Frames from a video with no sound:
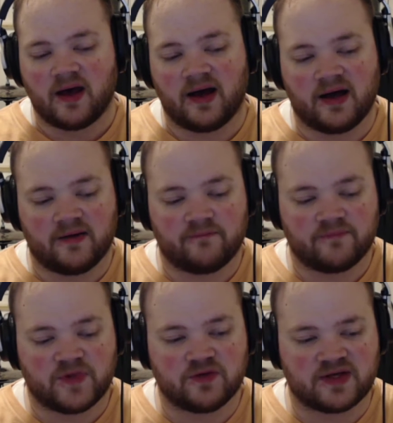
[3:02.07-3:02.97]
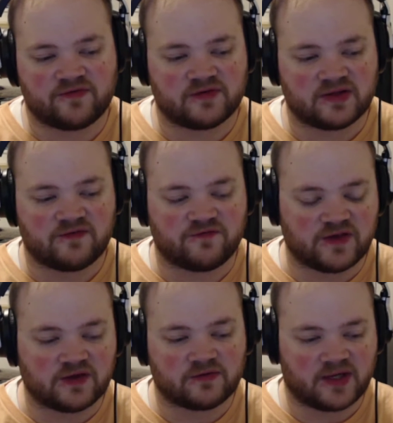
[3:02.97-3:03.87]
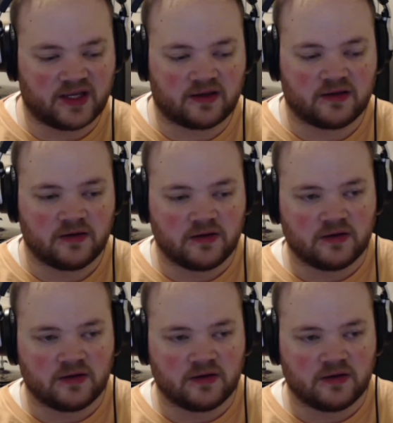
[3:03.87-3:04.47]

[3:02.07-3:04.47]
You definitely feel like